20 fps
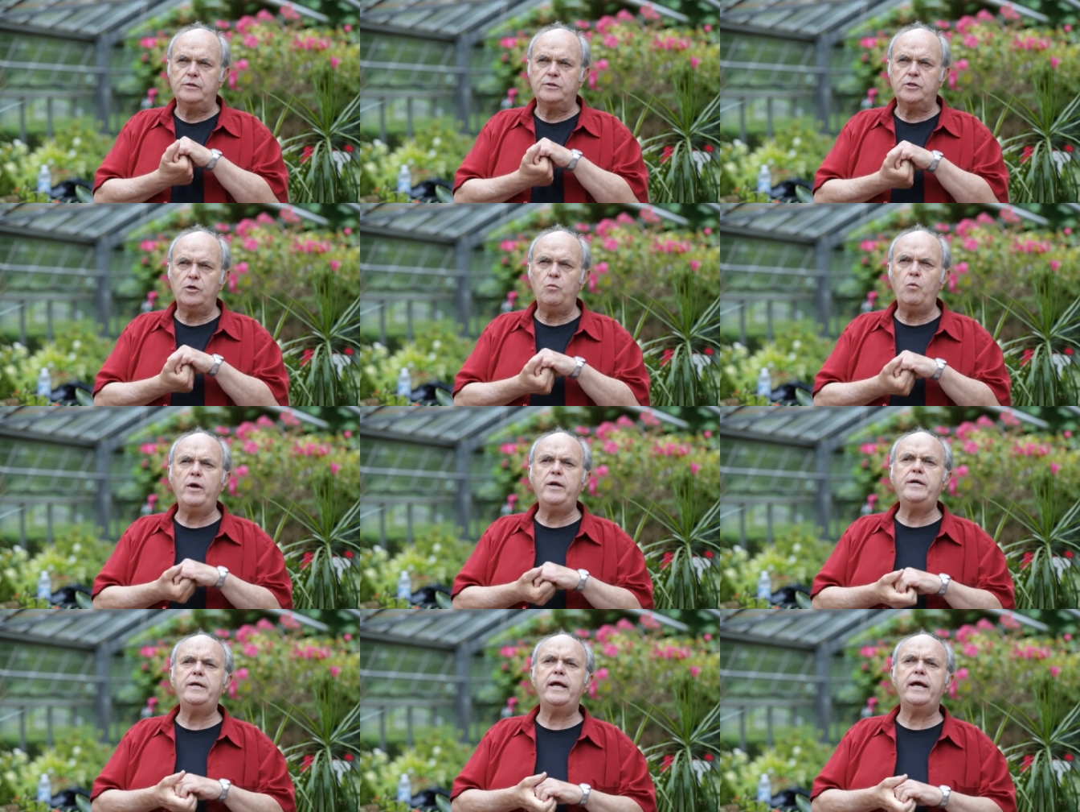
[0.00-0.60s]
So
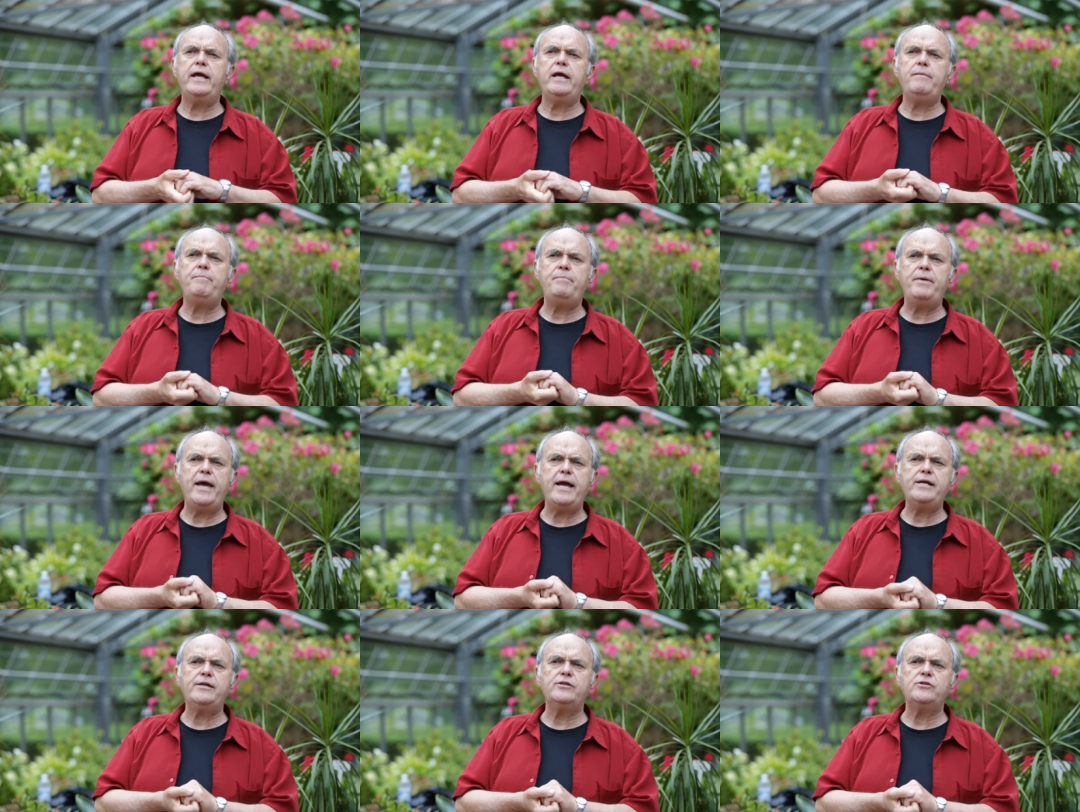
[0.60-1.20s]
one day,
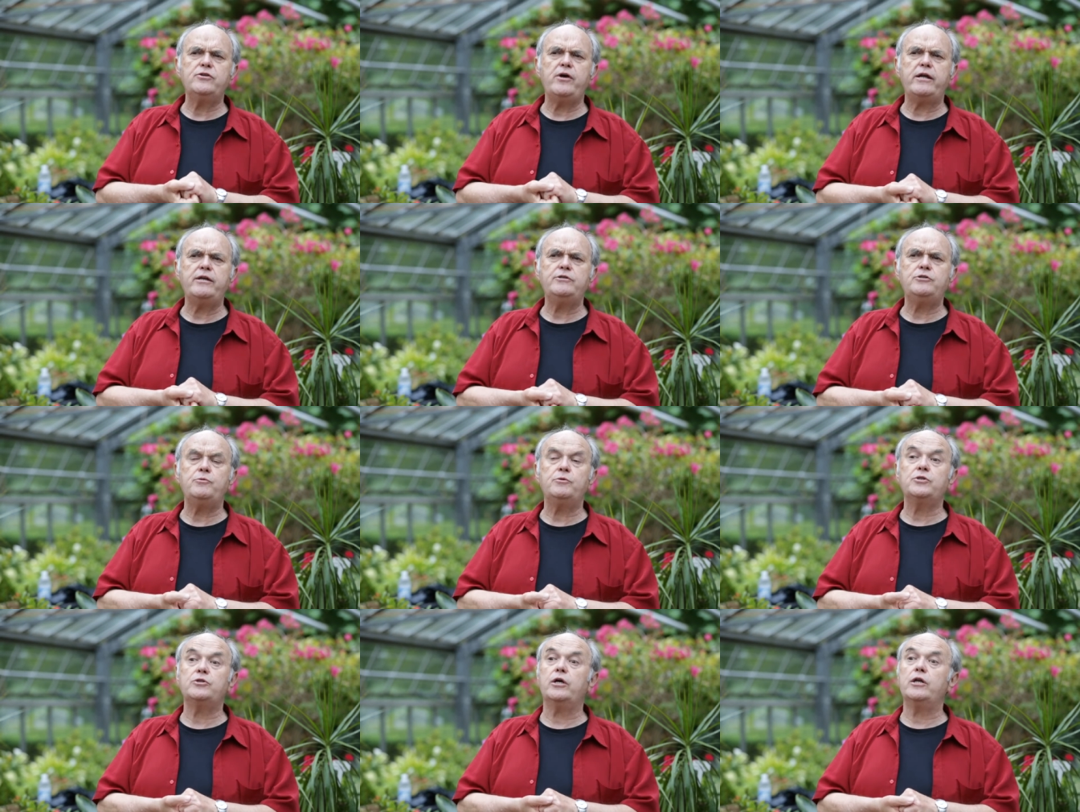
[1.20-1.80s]
Peg decided
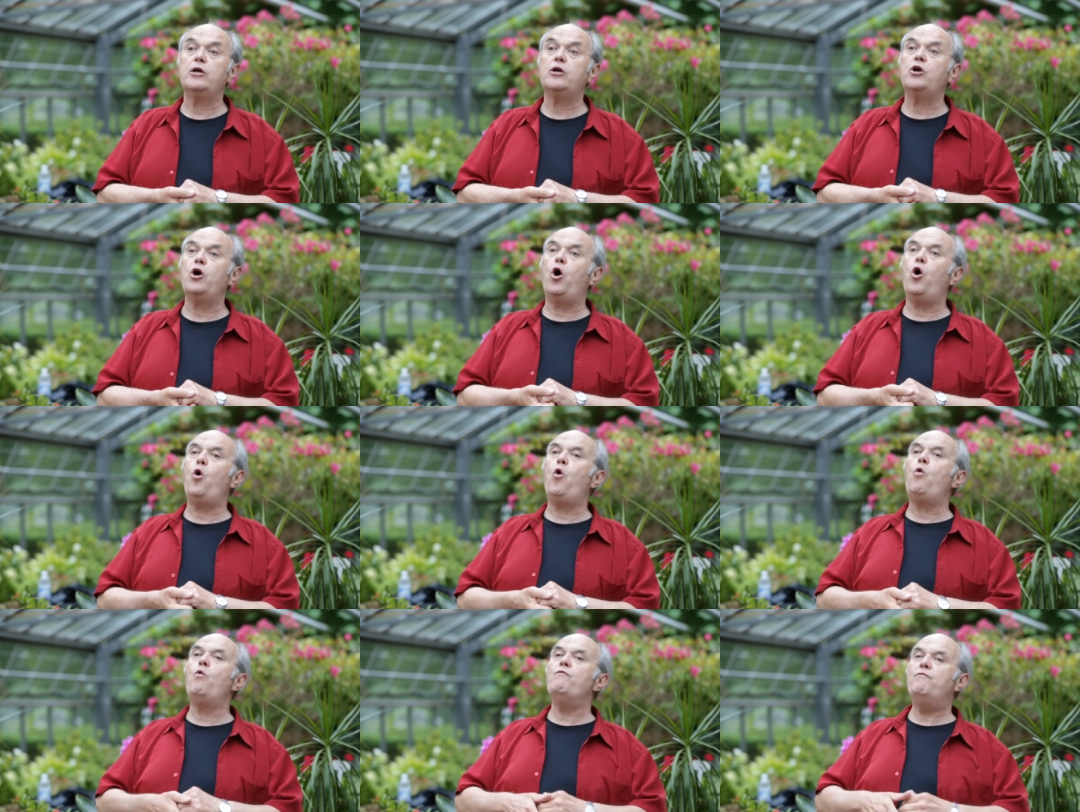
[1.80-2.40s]
she was going to
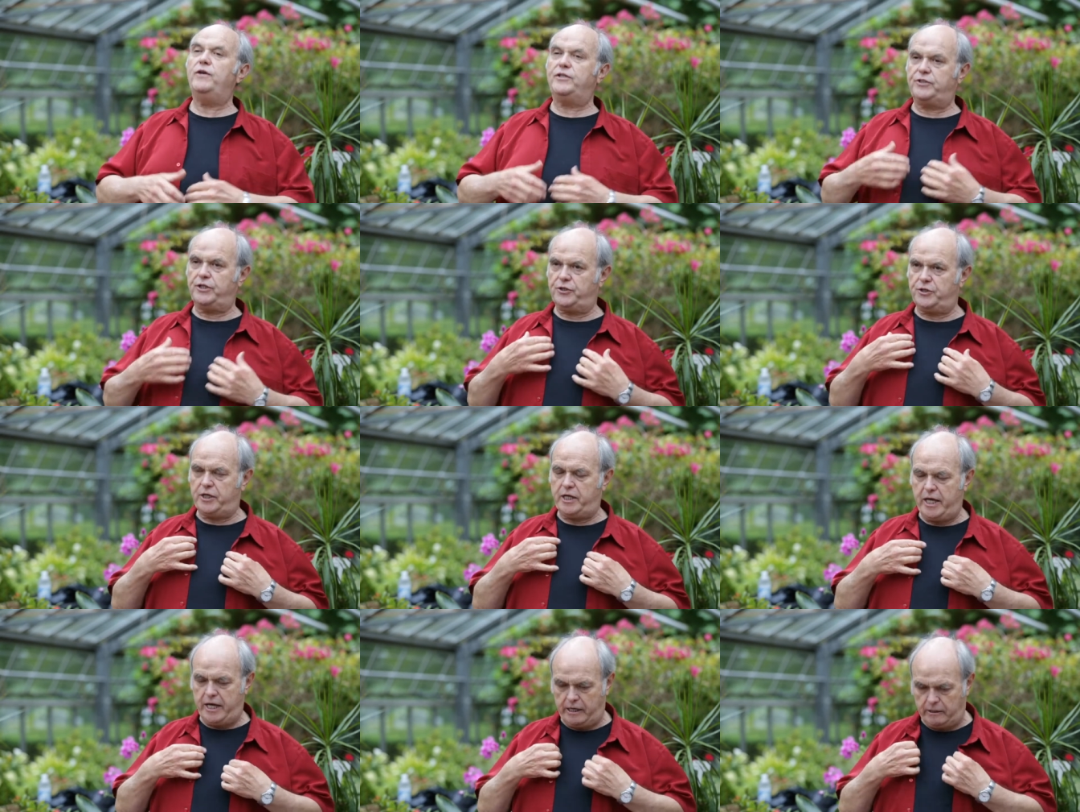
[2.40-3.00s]
go visit the
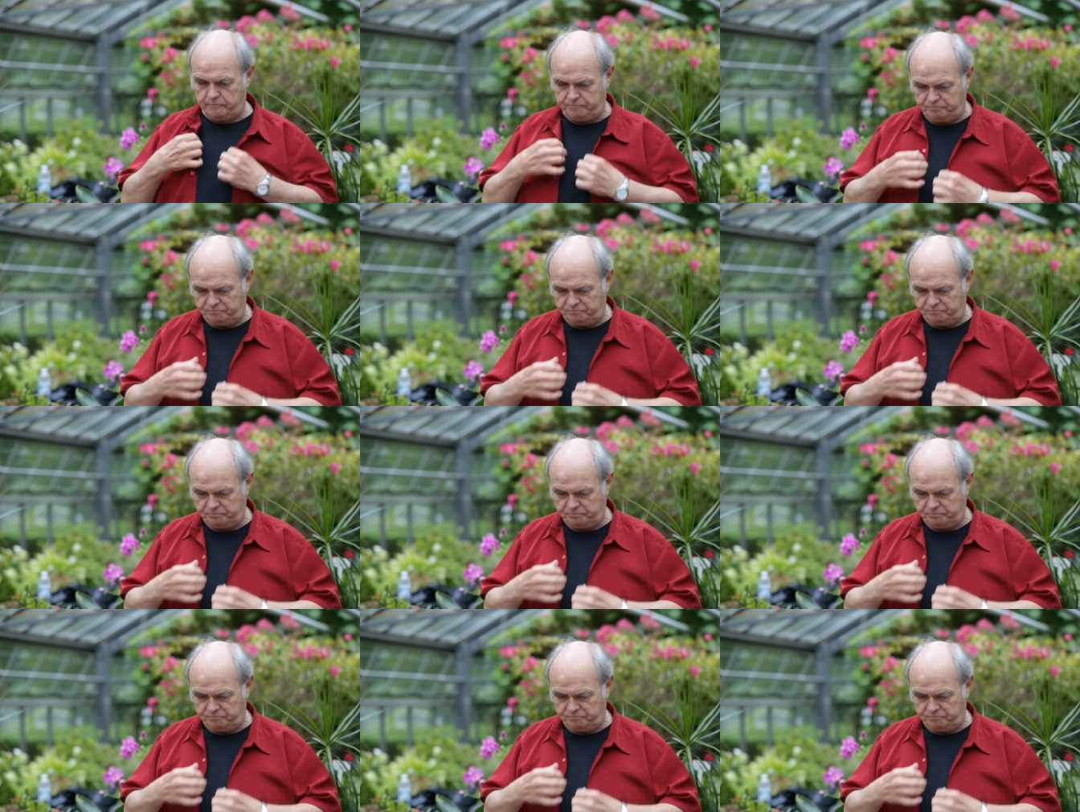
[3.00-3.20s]
king.